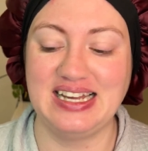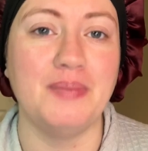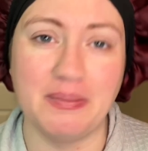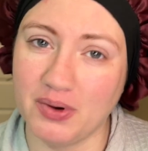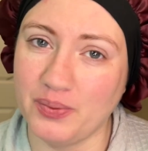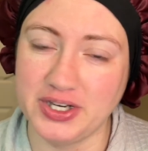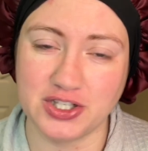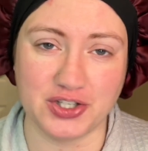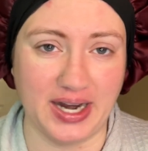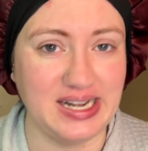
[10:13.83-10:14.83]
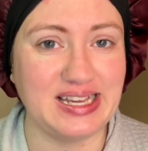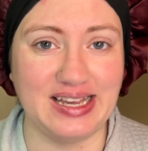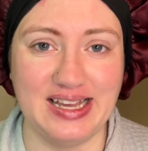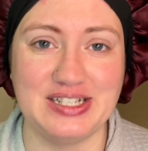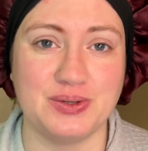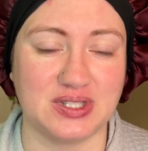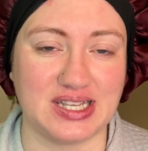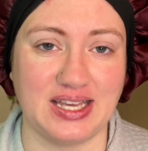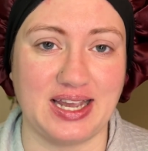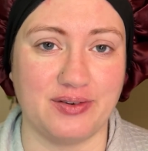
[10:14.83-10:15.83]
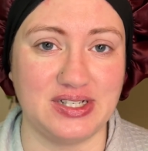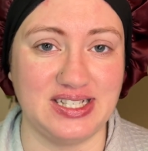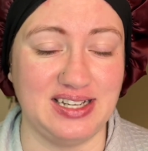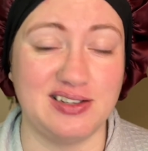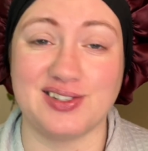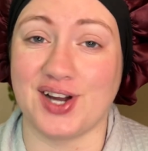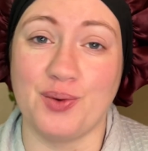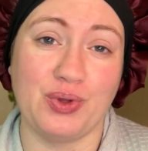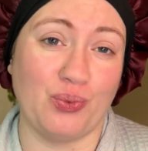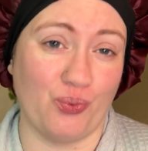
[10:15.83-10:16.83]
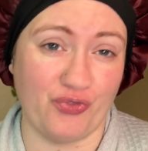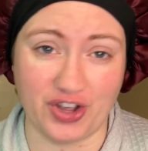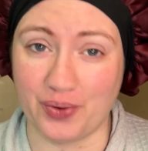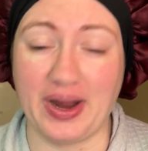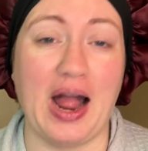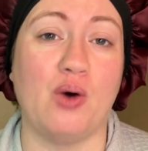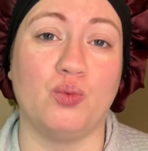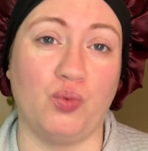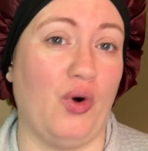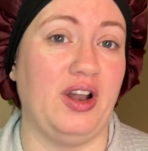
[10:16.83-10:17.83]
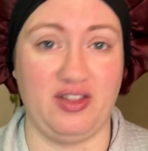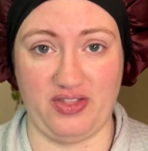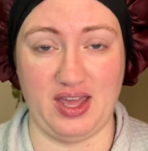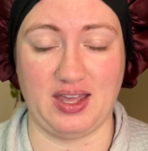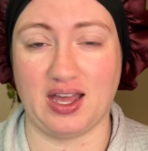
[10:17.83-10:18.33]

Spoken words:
Remember, when you're trying to get into a skincare routine, start with figuring out one thing.